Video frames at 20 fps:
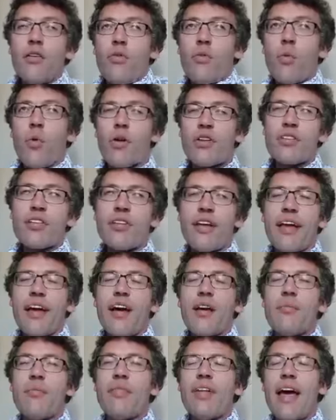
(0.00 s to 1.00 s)
for what's going to
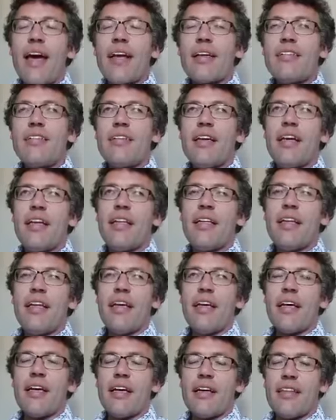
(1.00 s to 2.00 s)
come next in
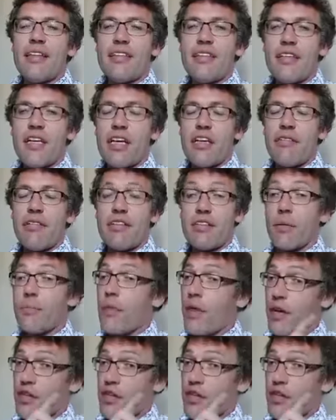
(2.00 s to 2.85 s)
the uh, the series.